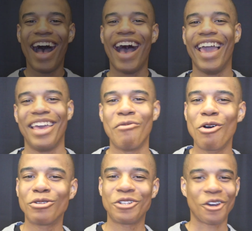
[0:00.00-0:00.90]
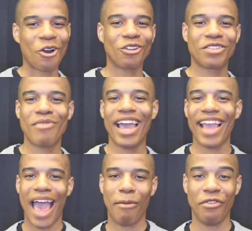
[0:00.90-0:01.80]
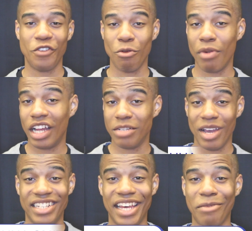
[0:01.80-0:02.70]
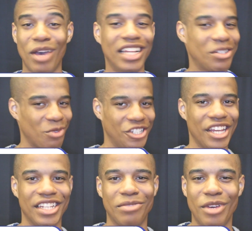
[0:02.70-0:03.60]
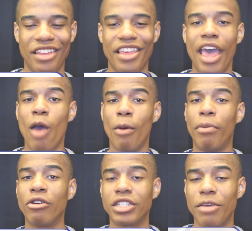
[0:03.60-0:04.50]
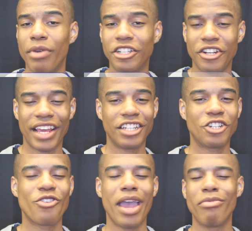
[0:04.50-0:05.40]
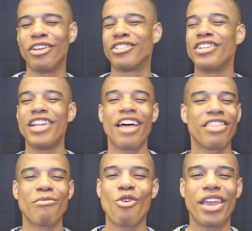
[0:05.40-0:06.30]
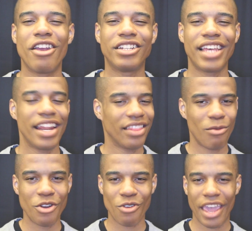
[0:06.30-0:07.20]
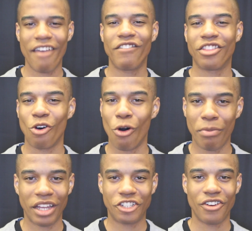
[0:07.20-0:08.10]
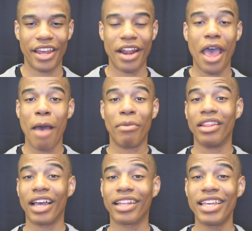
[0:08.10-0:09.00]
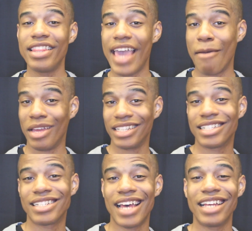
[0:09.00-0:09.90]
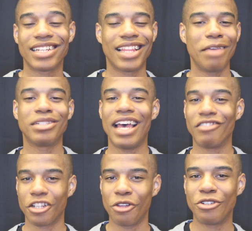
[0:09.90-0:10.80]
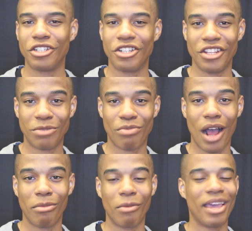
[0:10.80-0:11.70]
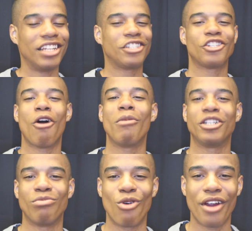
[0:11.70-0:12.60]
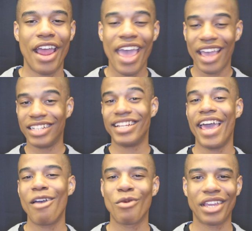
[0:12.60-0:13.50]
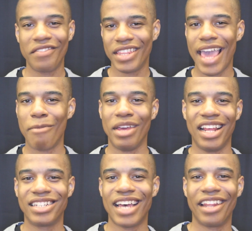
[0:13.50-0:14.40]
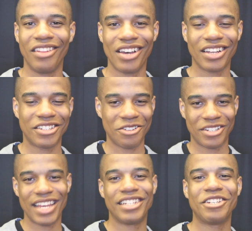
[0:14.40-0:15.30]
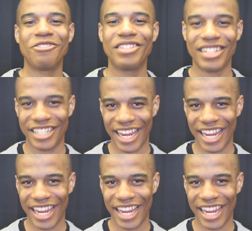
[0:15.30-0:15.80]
Hi, and welcome to a Cult of Mac app review brought to you by TechBytes with J. Smith. When posting a picture to Instagram, there's nothing more irritating than when you can't fit the whole picture in. But luckily, the app InstaSize claims to have a solution to this problem, and so much more. And today, we're giving the app an inside look, so stay tuned to